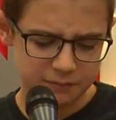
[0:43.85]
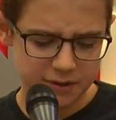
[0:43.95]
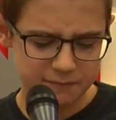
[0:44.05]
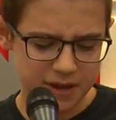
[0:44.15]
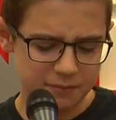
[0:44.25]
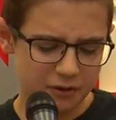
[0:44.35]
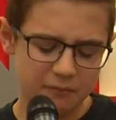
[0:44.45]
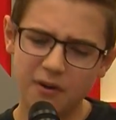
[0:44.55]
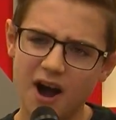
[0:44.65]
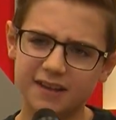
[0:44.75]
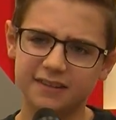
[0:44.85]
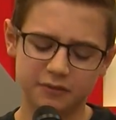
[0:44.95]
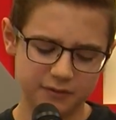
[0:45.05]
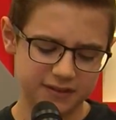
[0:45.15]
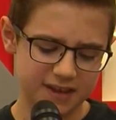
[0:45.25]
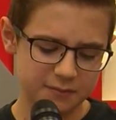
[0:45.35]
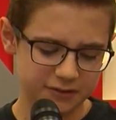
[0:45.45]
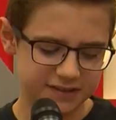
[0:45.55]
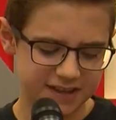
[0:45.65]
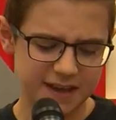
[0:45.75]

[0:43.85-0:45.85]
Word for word: put people in boxes with labels to